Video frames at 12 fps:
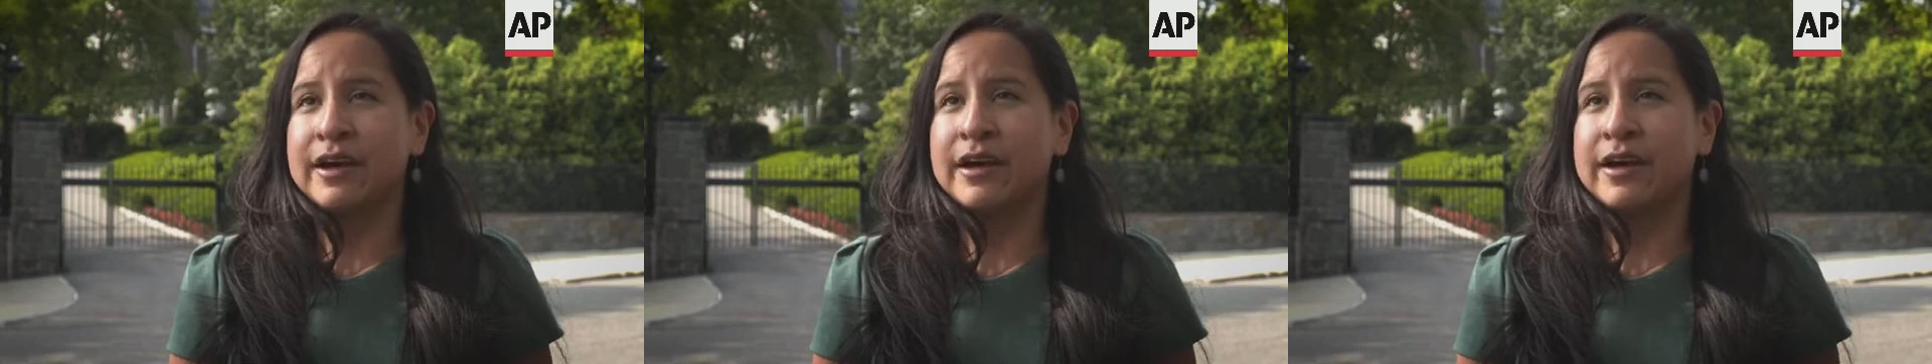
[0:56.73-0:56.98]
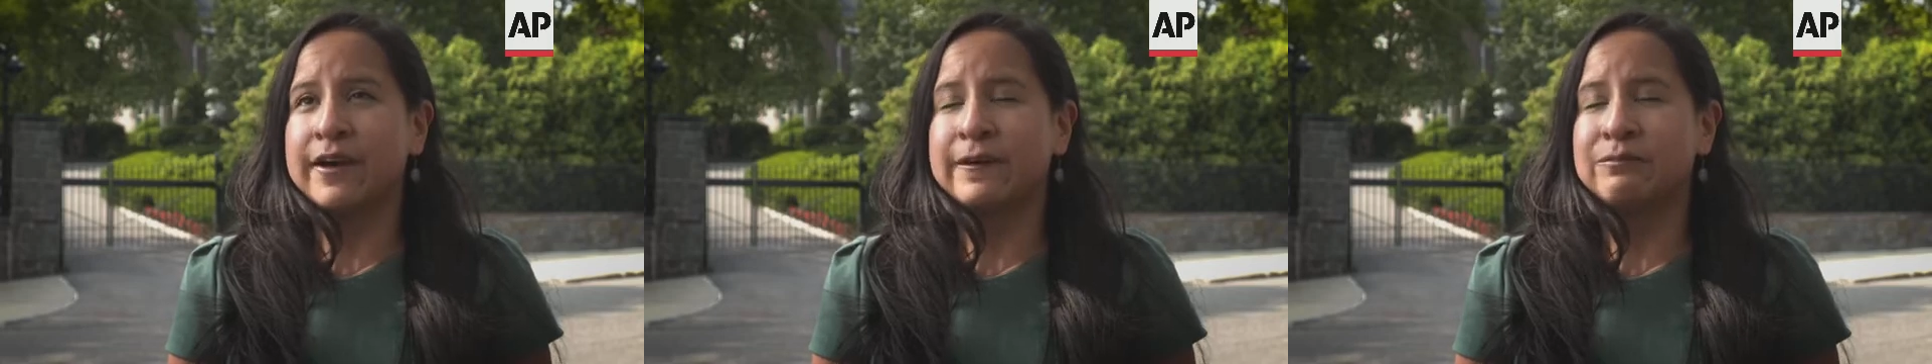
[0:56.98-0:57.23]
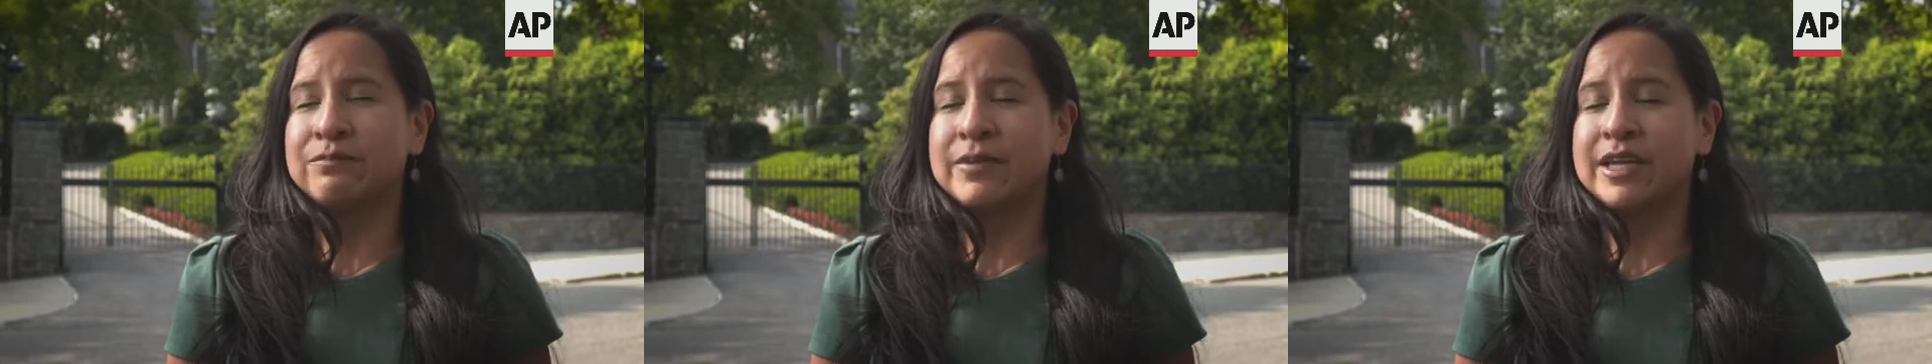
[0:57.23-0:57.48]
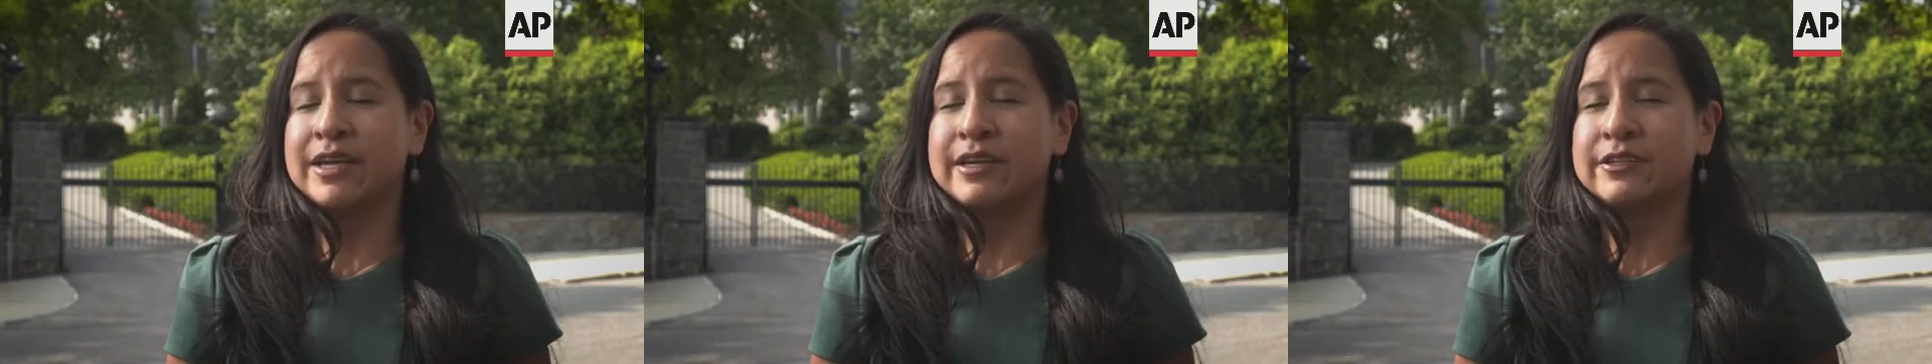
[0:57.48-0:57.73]

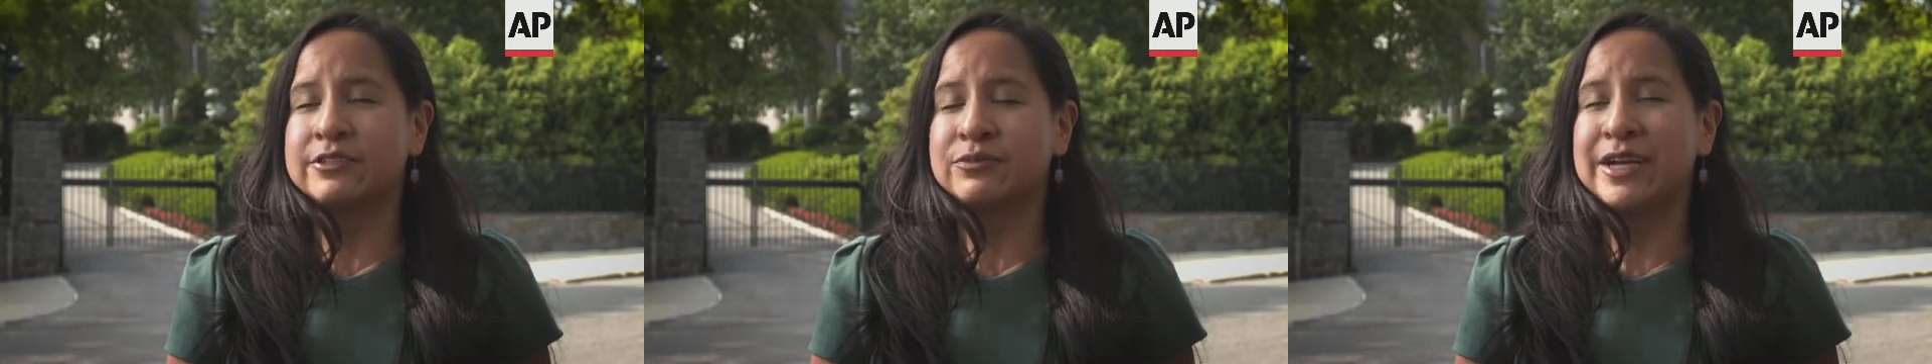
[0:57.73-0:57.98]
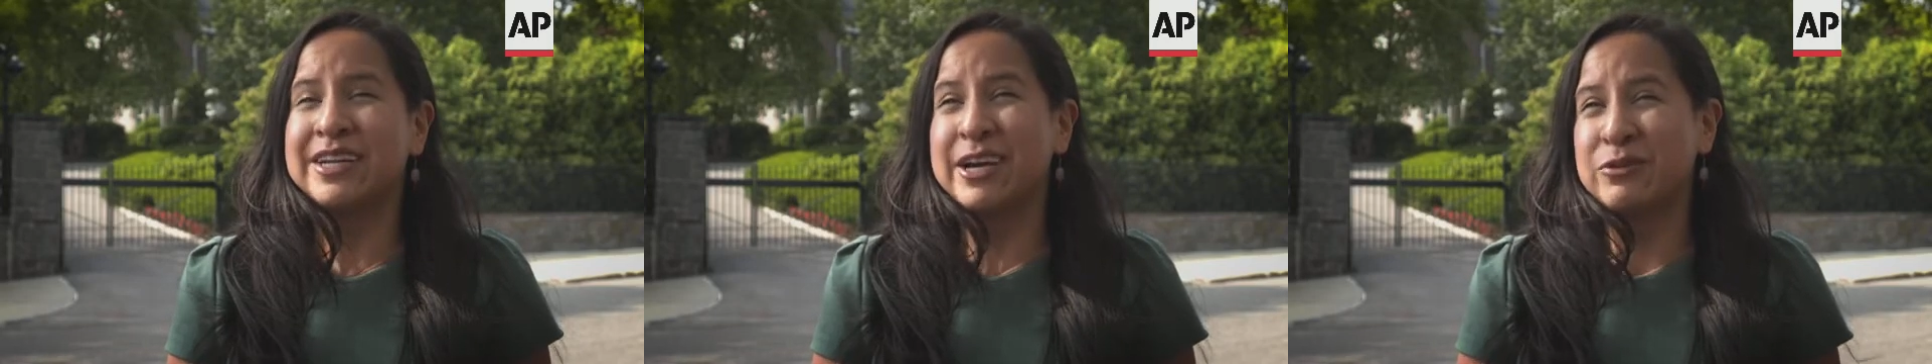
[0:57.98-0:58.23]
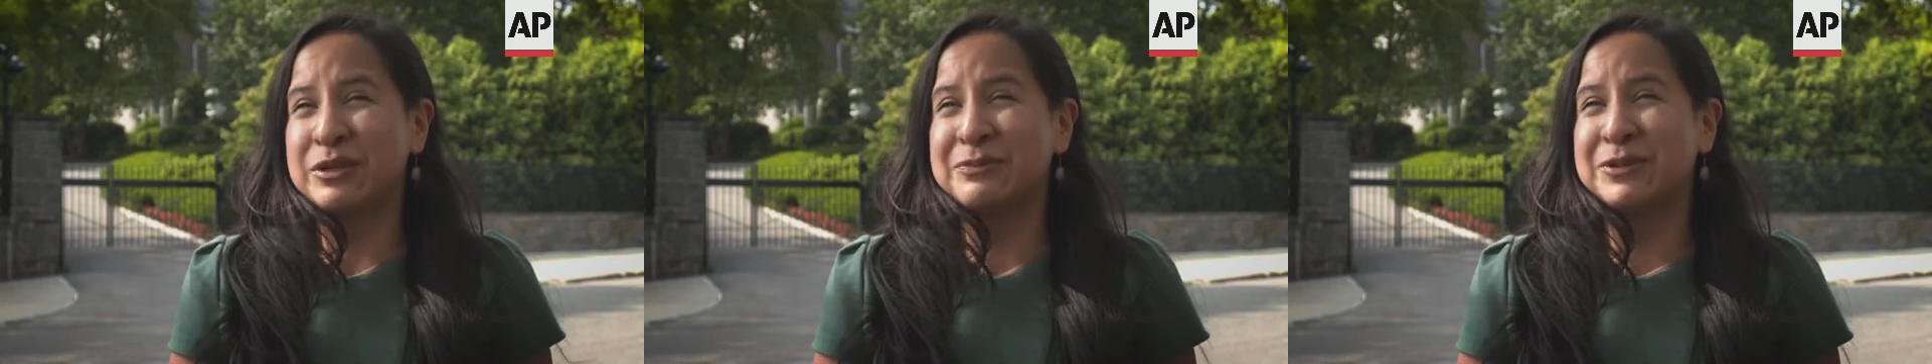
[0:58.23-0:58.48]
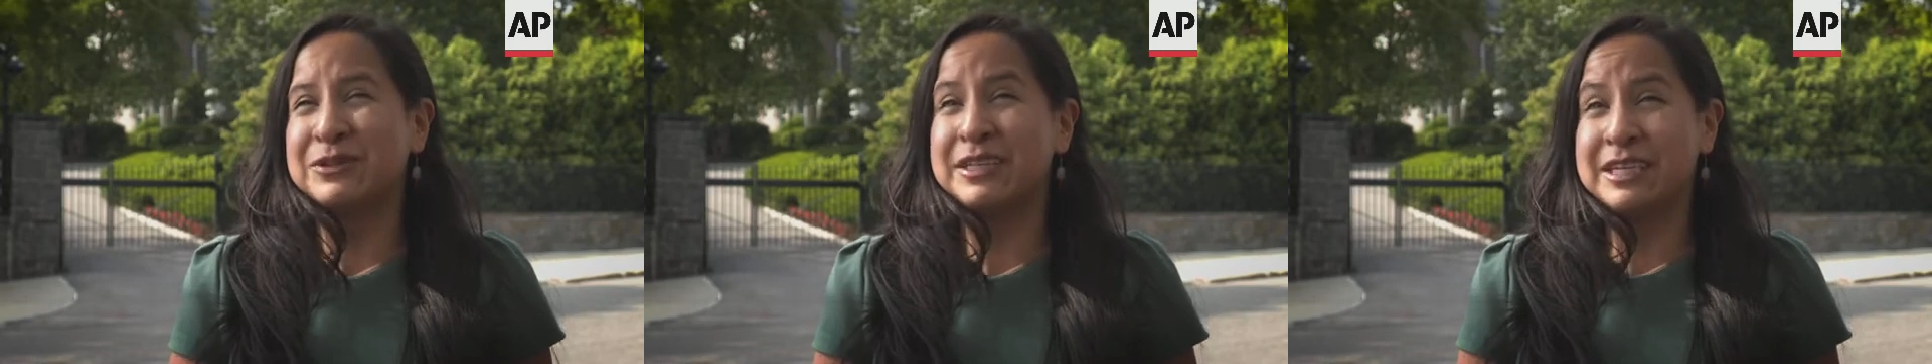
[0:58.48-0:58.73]
And right now we
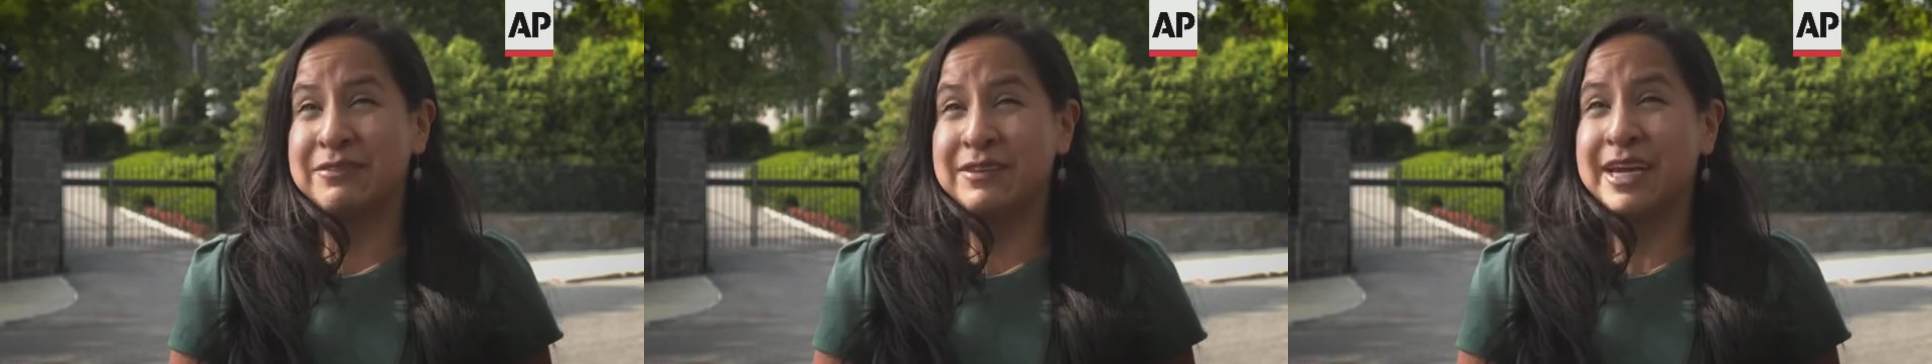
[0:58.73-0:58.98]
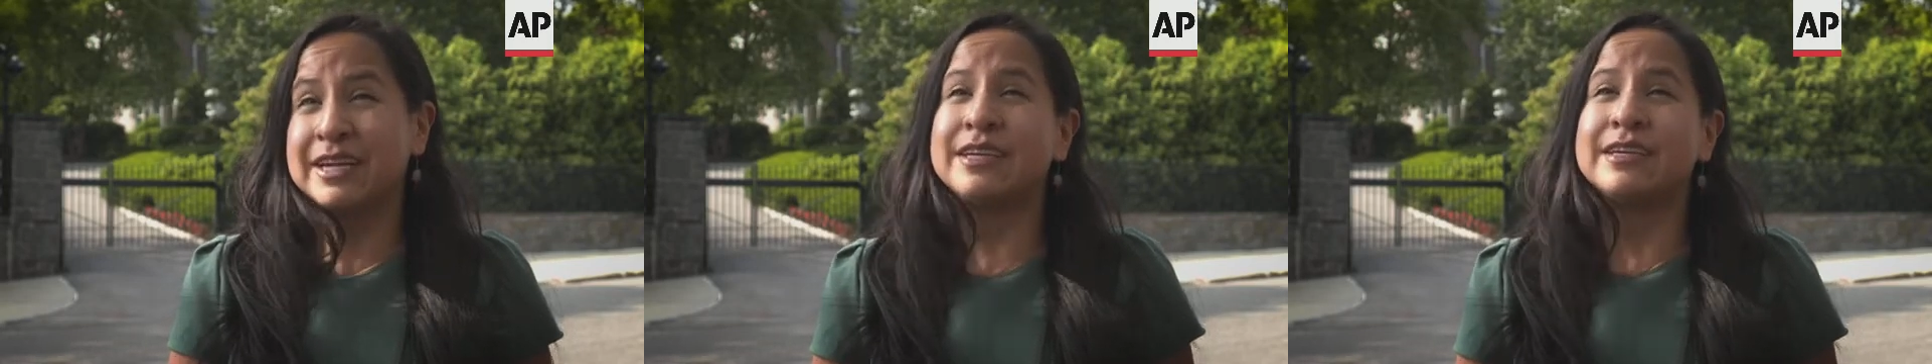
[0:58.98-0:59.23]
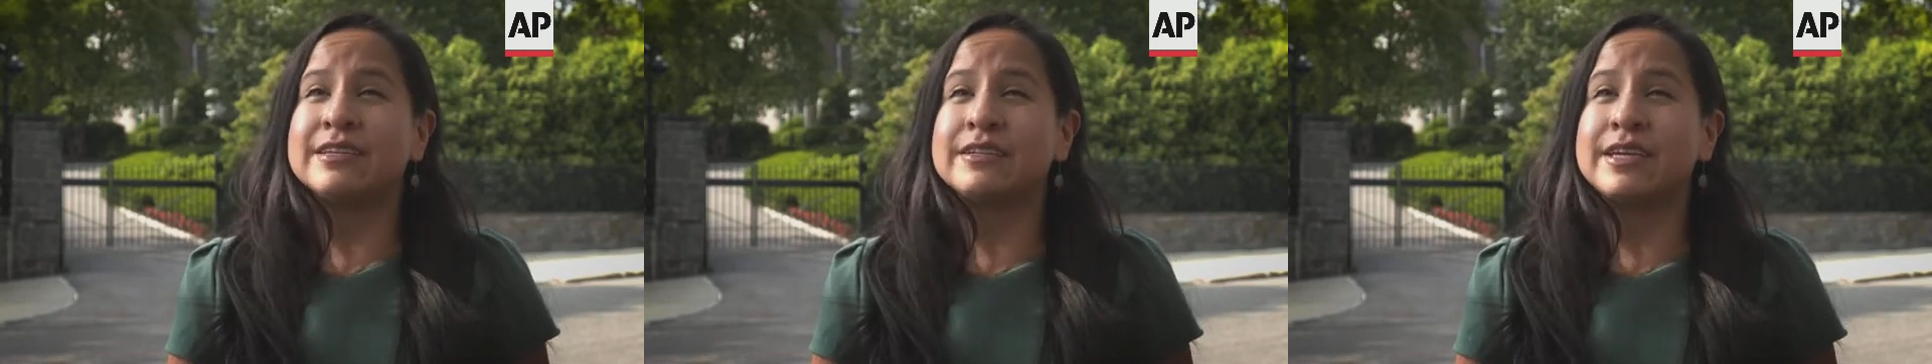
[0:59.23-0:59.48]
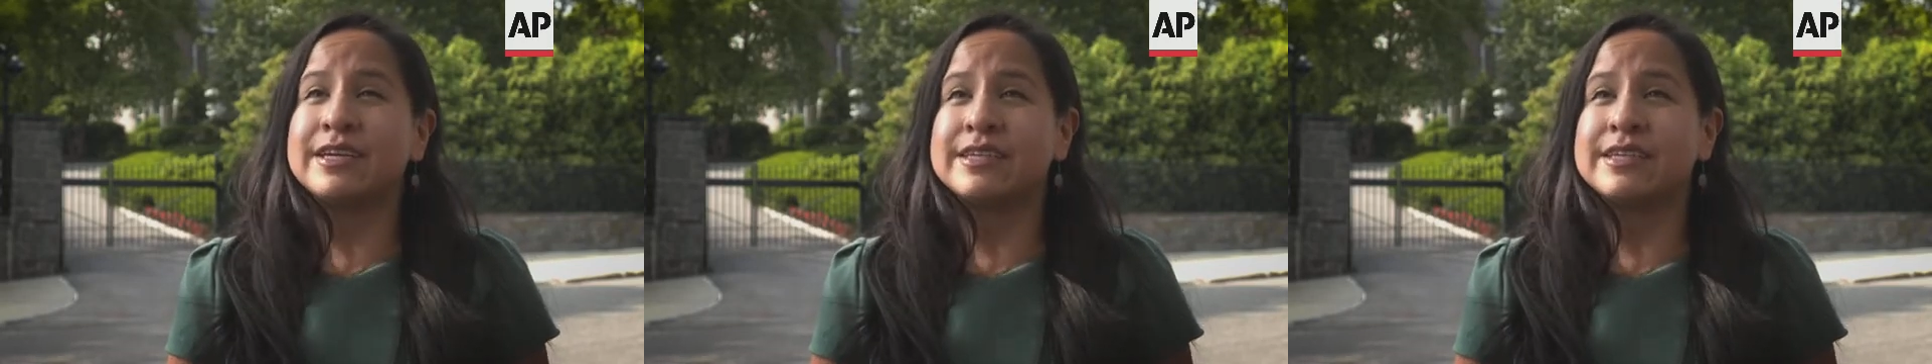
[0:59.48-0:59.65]
believe that he